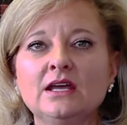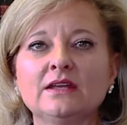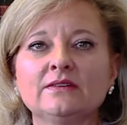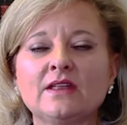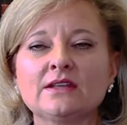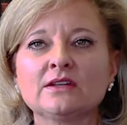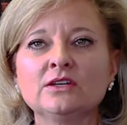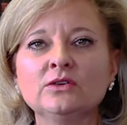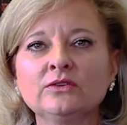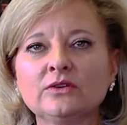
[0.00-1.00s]
is that the
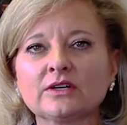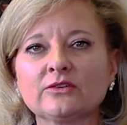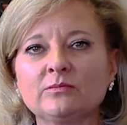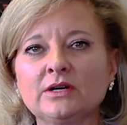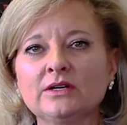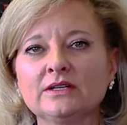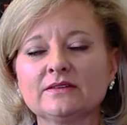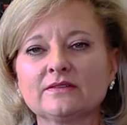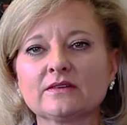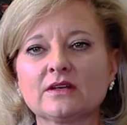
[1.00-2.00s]
user
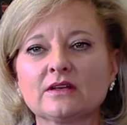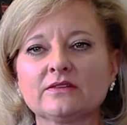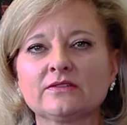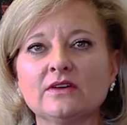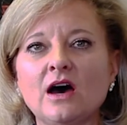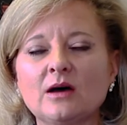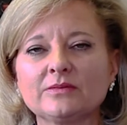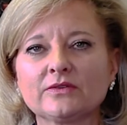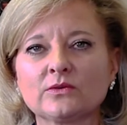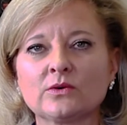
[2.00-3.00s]
experience
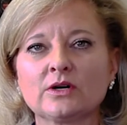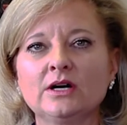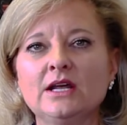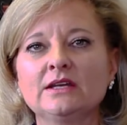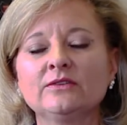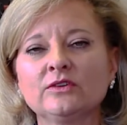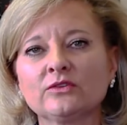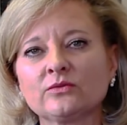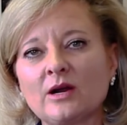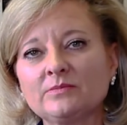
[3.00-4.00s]
stops or is
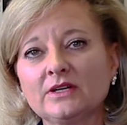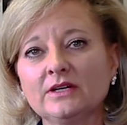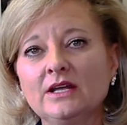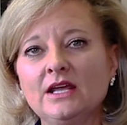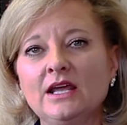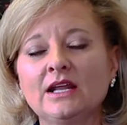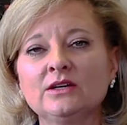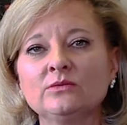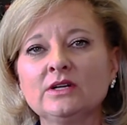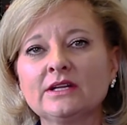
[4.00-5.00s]
disrupted, and
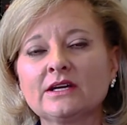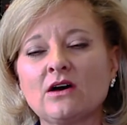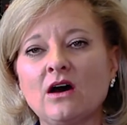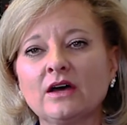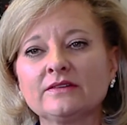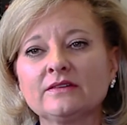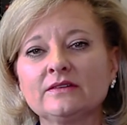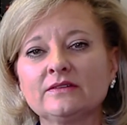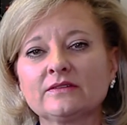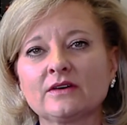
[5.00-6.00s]
it really
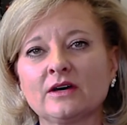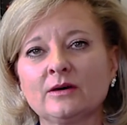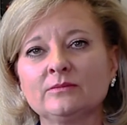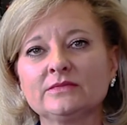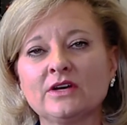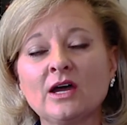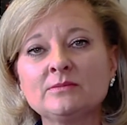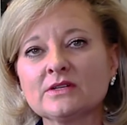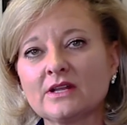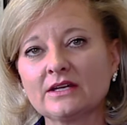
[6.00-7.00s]
causes time
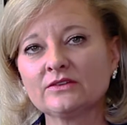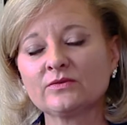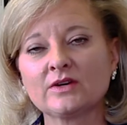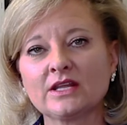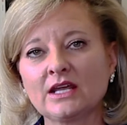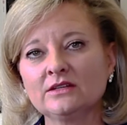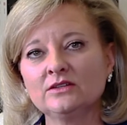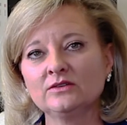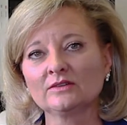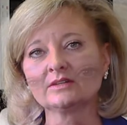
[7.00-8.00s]
delays for the end
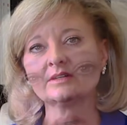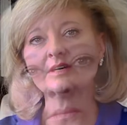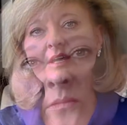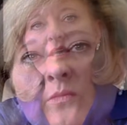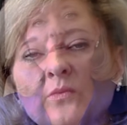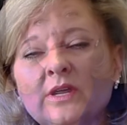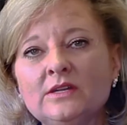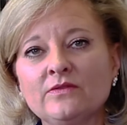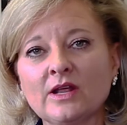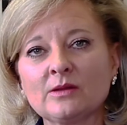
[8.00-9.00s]
user. We
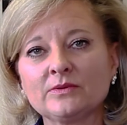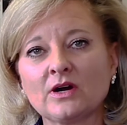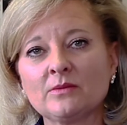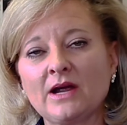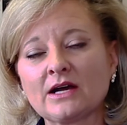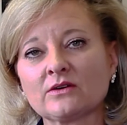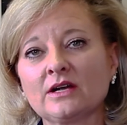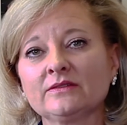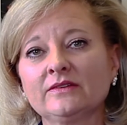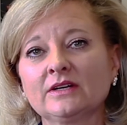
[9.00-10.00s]
developed our
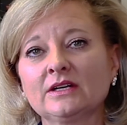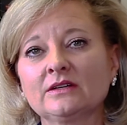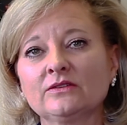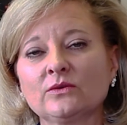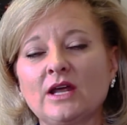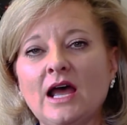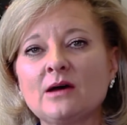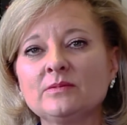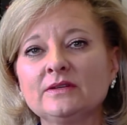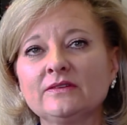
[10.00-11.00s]
background syncing so it
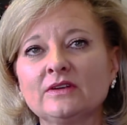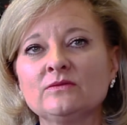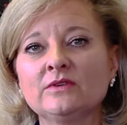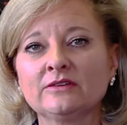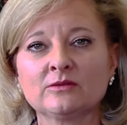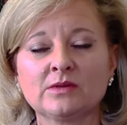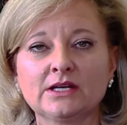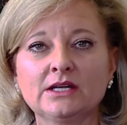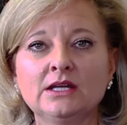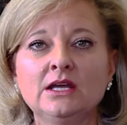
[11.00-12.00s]
happens invisibly.